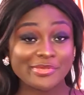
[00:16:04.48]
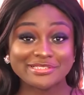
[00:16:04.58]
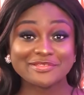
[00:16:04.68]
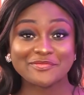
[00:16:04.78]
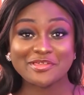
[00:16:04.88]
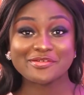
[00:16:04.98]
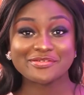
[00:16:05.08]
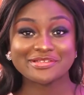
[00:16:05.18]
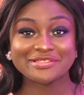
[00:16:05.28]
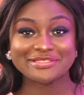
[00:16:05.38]

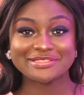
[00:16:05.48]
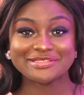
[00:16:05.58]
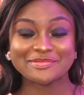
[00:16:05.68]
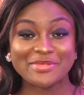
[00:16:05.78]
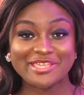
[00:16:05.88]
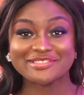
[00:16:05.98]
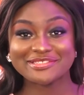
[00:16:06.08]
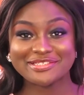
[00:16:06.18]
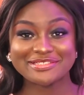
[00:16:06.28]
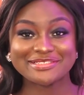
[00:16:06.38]
Perseverance,
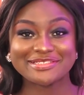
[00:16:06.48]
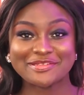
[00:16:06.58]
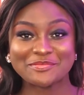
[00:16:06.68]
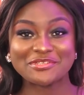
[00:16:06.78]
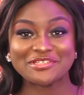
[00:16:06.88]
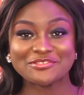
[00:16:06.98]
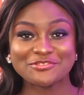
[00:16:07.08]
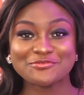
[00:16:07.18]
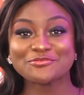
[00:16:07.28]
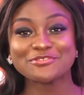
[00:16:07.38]
patience, and being
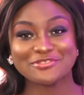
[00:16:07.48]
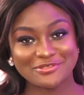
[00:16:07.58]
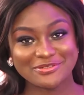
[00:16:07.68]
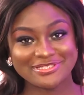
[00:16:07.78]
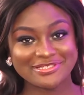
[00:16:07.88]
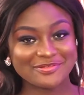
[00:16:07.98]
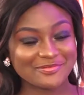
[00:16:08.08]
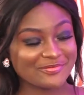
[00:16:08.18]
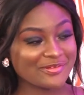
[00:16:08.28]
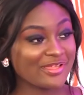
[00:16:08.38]
true to
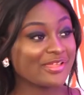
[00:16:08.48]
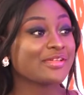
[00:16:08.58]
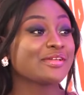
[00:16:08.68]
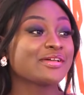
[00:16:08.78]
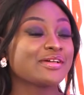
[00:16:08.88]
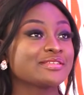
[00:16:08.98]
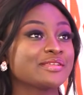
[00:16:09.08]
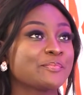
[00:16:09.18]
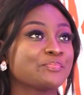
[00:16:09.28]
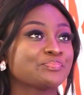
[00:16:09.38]
yourself.
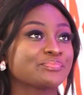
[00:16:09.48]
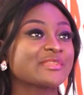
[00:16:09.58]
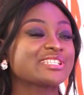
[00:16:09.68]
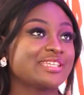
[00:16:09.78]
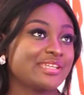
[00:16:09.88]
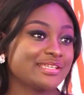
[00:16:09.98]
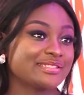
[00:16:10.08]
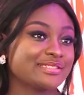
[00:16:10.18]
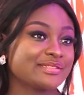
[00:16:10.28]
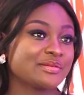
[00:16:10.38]
Tell
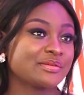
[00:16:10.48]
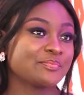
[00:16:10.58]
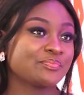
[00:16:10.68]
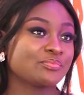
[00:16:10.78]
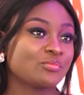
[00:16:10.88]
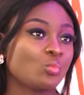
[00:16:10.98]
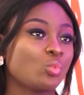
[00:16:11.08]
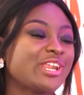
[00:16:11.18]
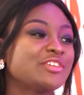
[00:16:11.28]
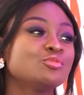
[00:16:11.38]
us,
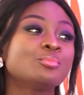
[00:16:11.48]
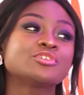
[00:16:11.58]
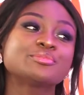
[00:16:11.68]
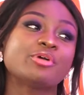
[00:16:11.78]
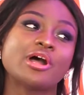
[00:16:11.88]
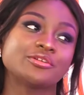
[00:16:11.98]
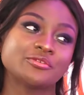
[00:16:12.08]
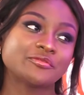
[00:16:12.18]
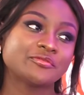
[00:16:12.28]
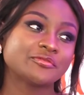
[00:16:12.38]
what are you most proud of?